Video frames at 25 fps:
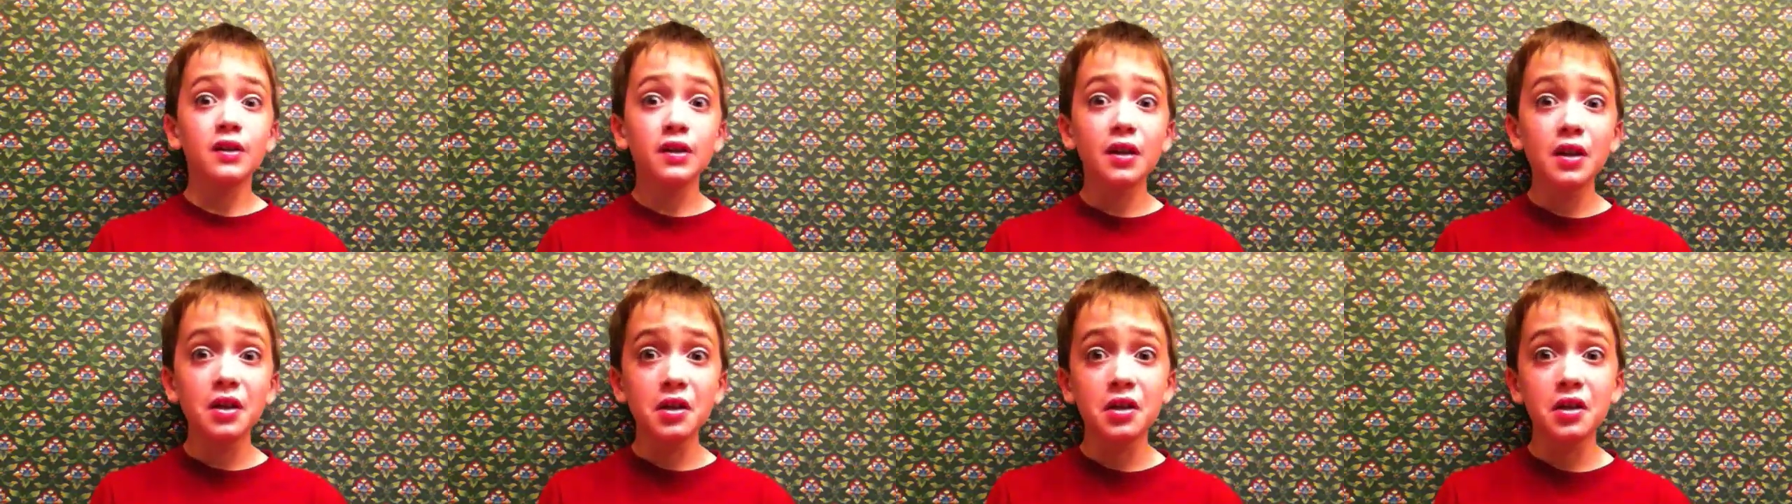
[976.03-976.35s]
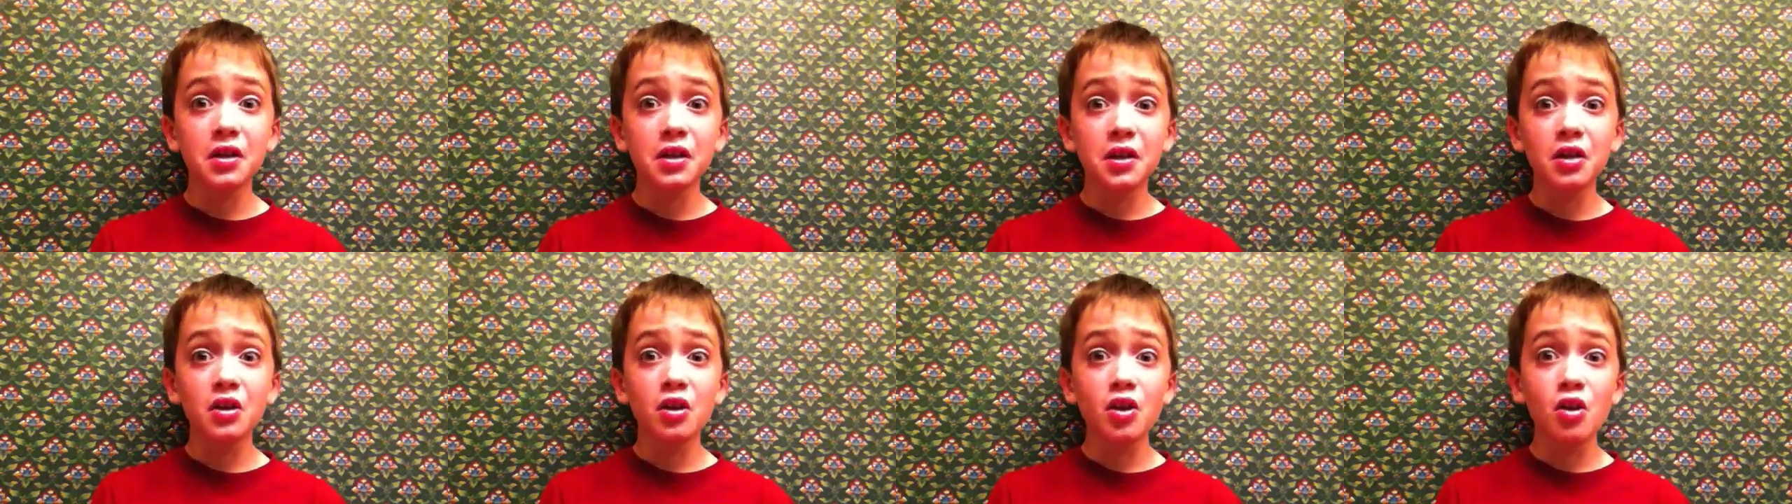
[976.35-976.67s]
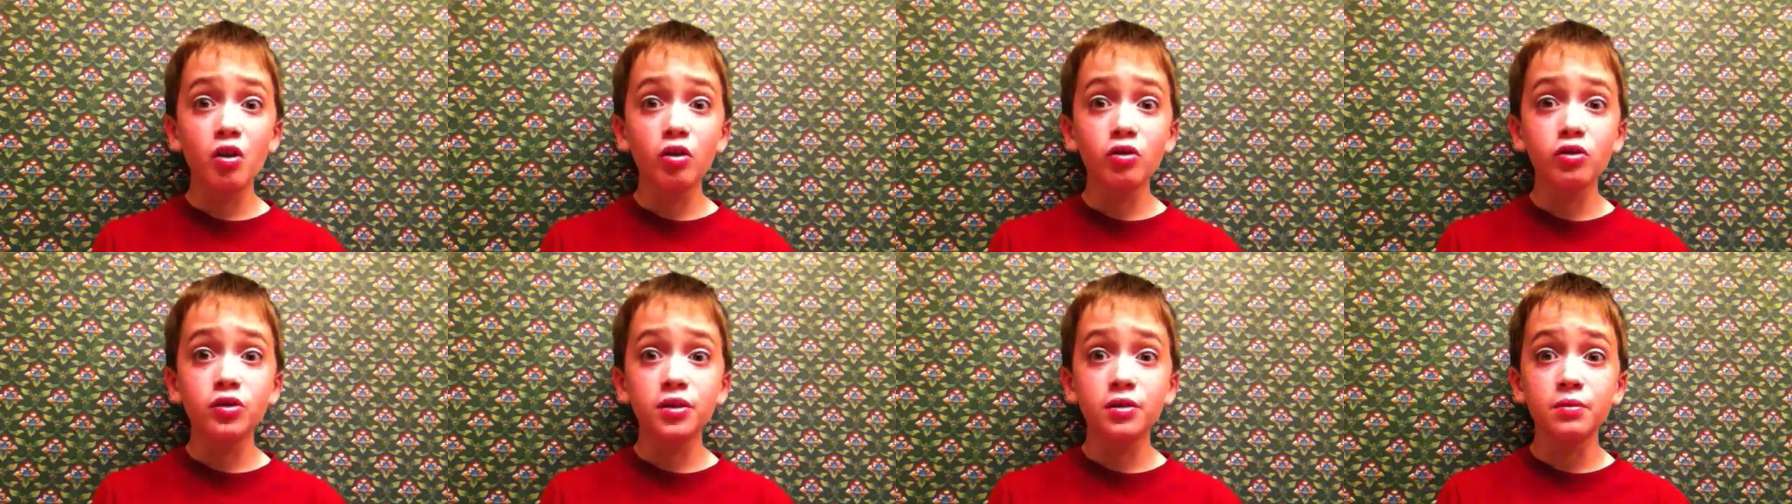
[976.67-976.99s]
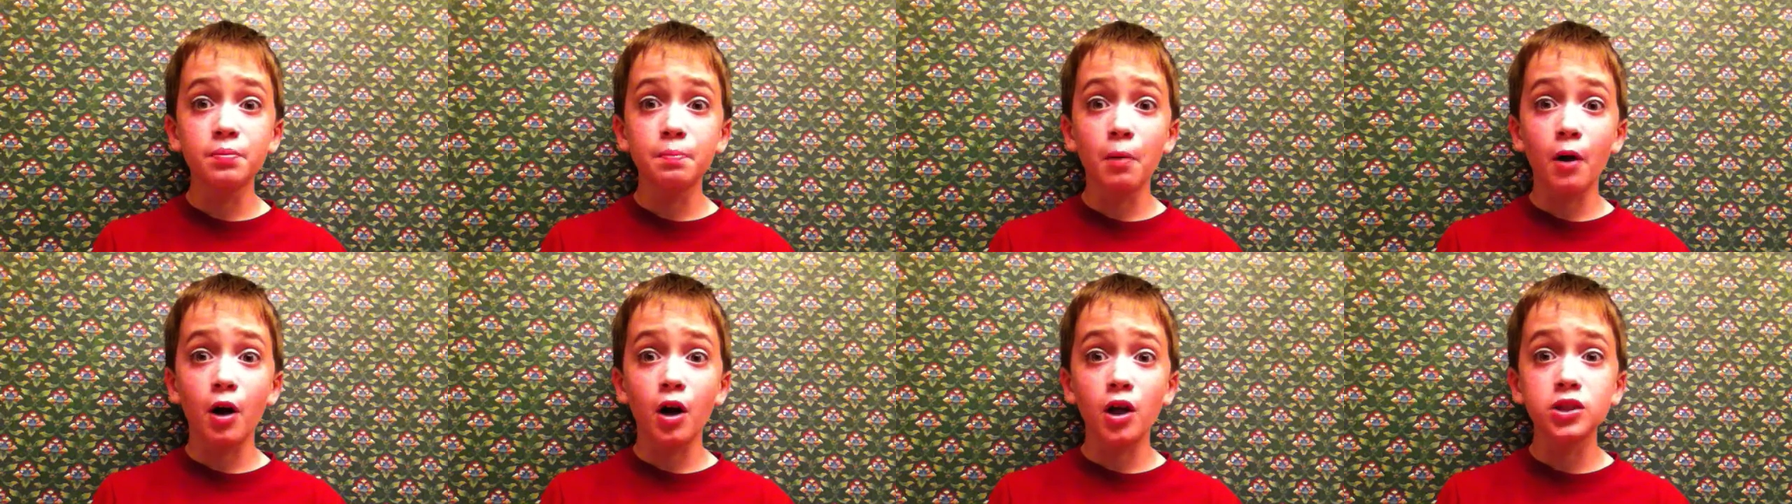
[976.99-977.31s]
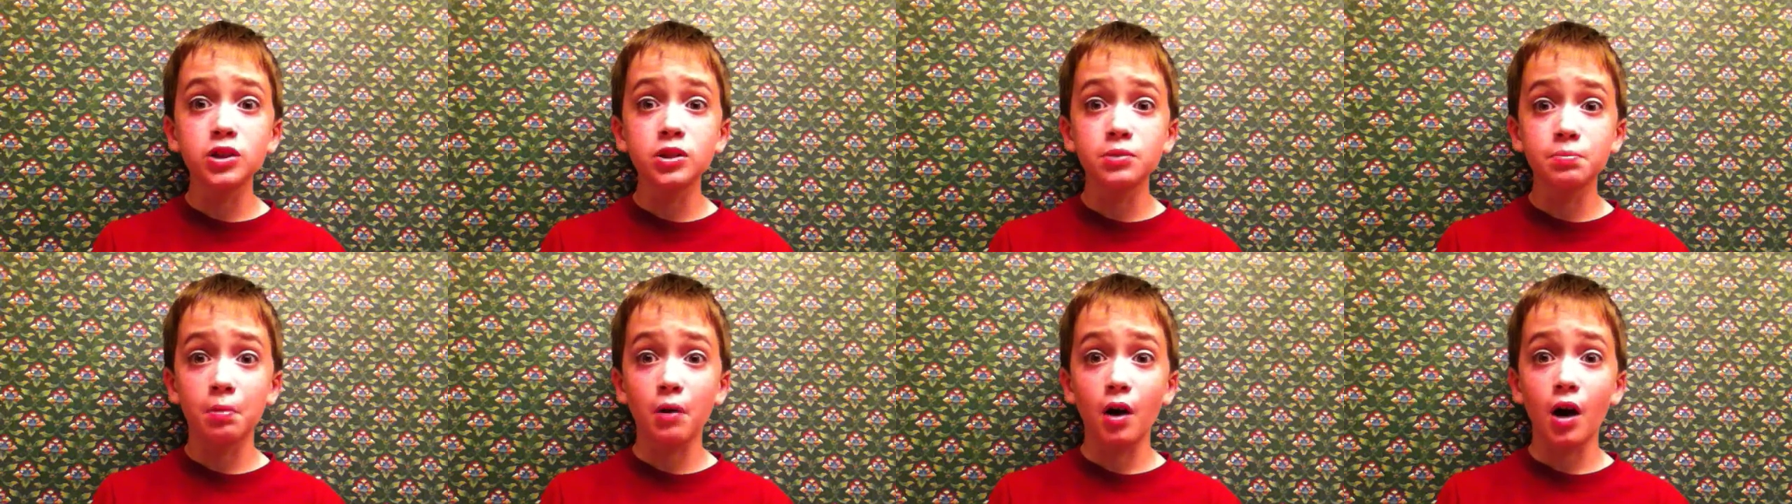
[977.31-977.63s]
to kill
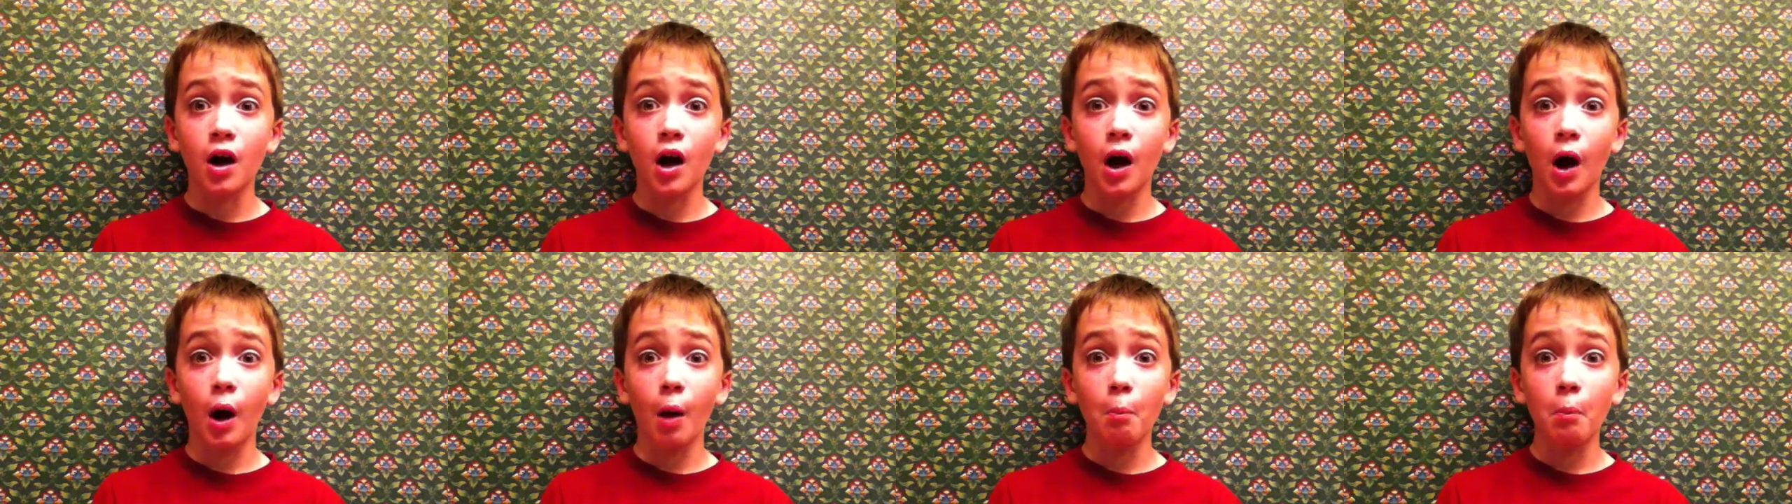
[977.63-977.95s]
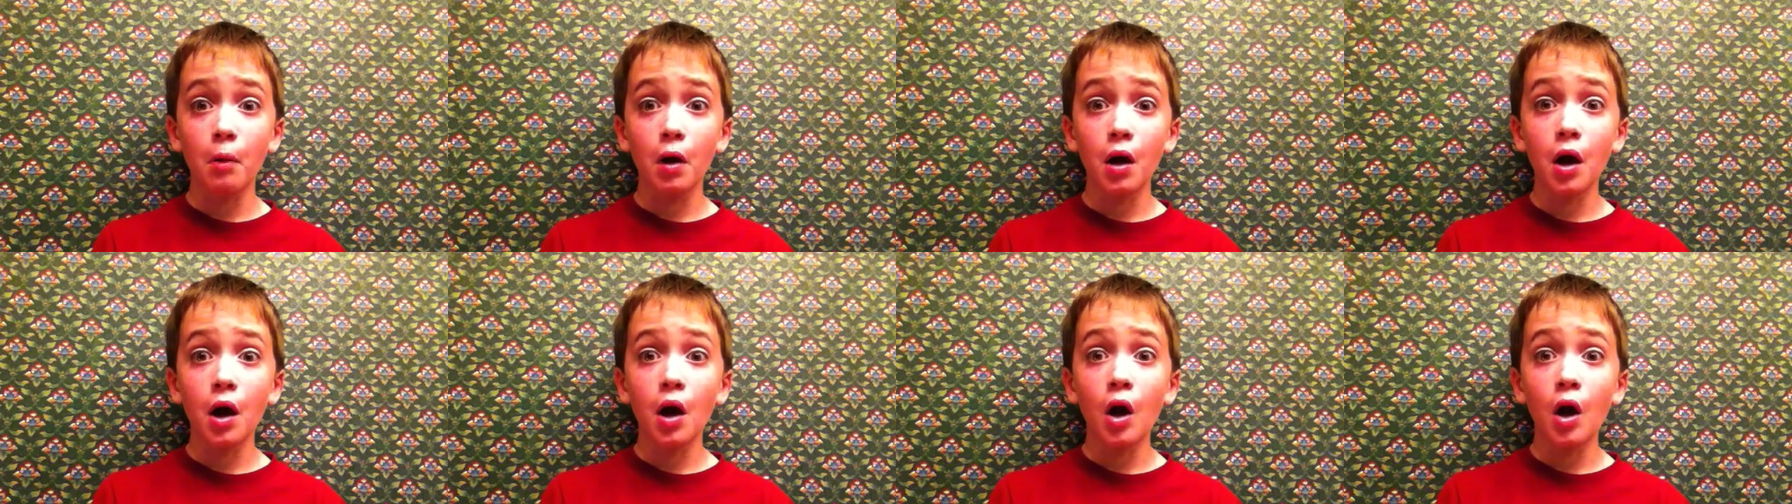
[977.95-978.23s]
Spongebob.